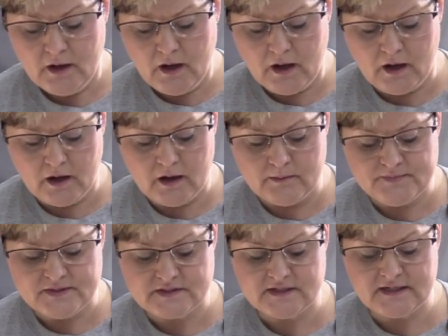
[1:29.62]

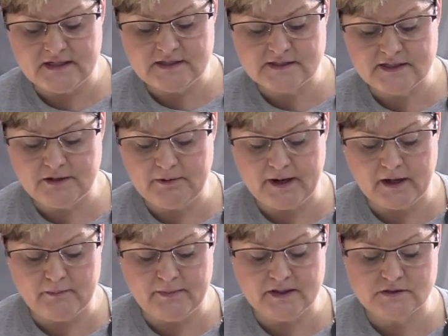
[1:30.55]
The CDC
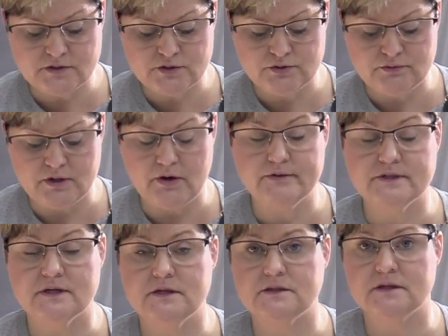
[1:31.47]
recommends 2
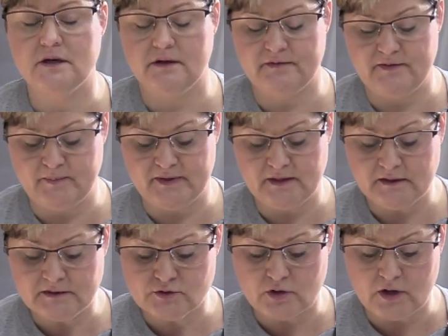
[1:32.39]
doses of the
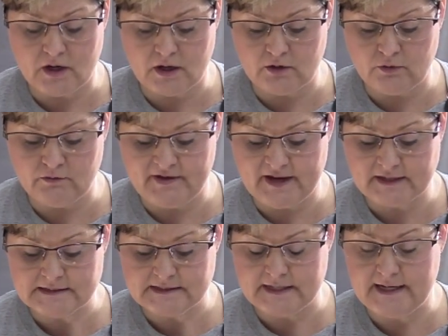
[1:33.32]
meningococcal
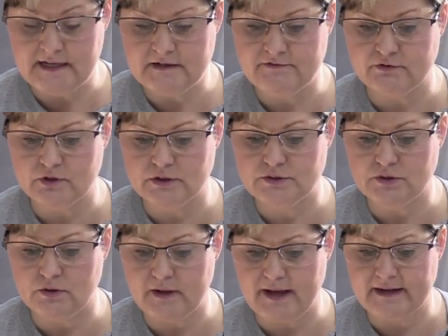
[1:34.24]
vaccine for
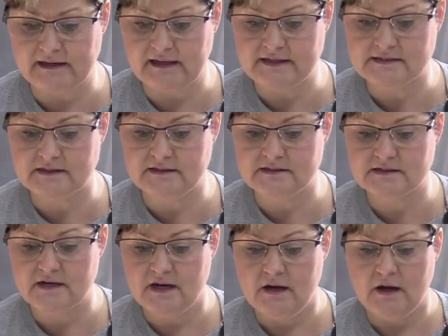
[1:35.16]

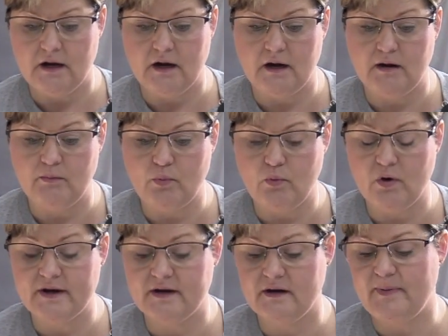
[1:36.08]
adolescents,
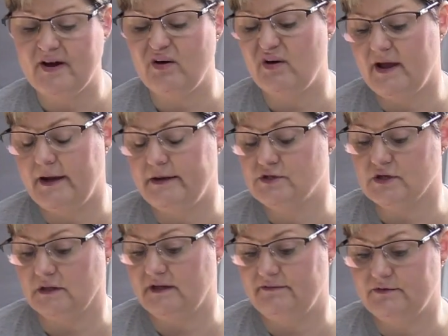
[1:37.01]
one at about age
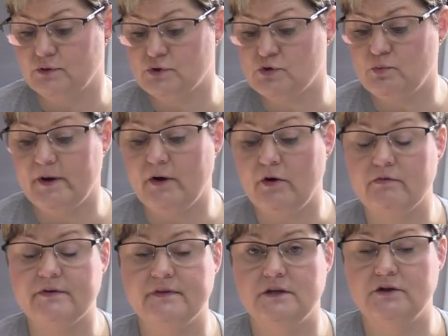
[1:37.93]
11 or
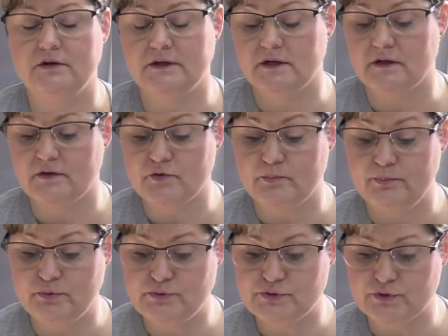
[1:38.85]
12, and then you get another
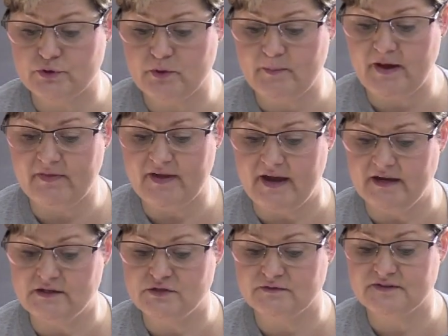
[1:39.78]
booster about the
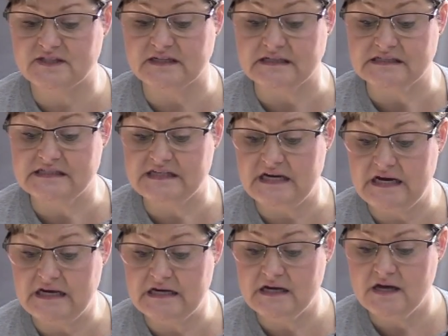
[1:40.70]
age of
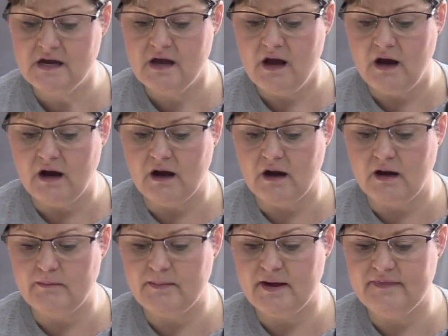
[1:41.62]
16.
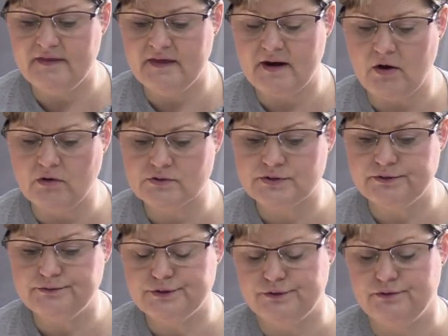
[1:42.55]
And then
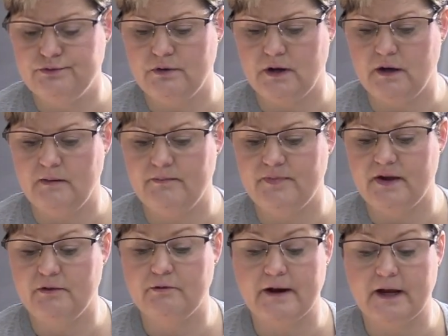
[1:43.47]
also
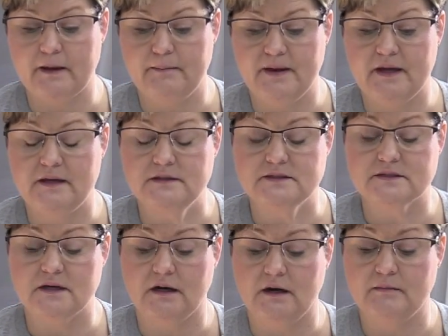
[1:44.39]
they
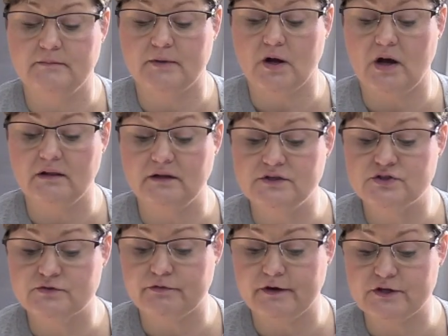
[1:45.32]
recommend
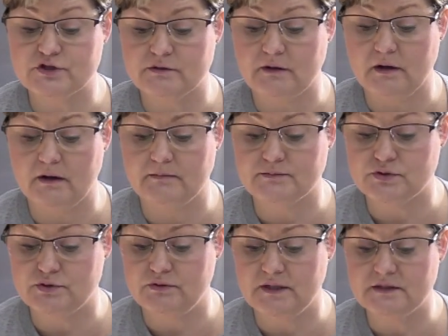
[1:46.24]
college fresh
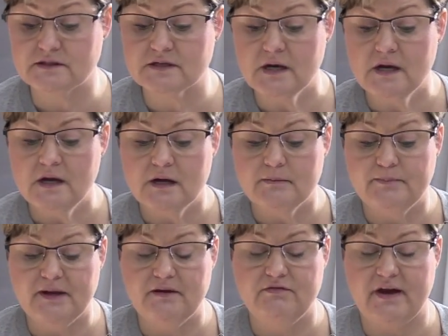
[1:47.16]
students
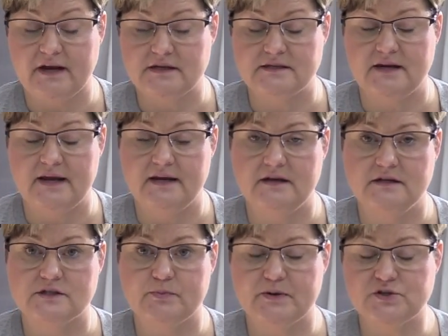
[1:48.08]
be vaccinated,
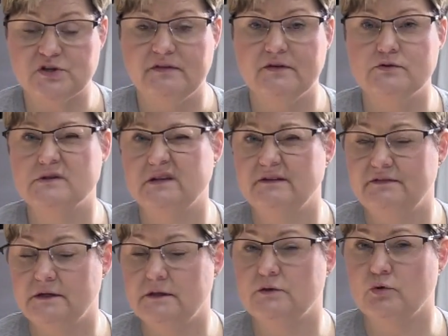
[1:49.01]
especially those
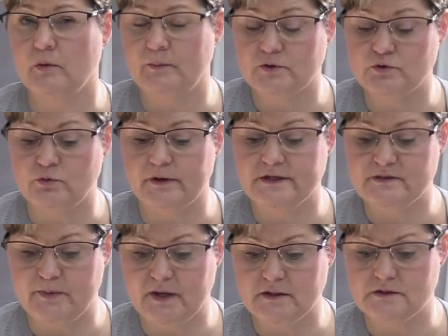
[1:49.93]
living in dormitories,
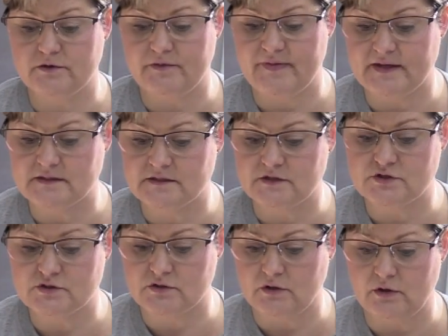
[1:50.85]
because they're in that
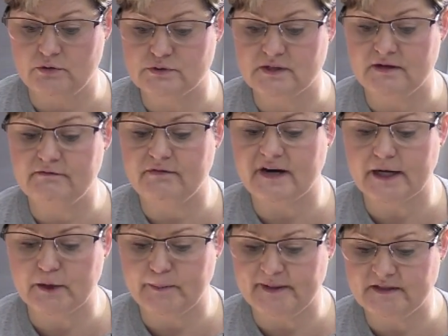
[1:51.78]
such close
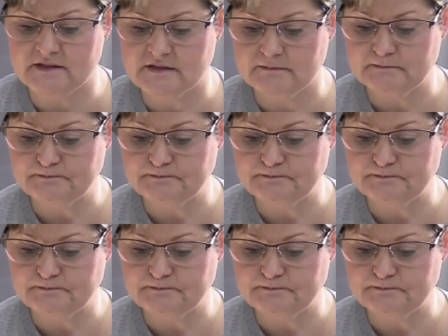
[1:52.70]
environment.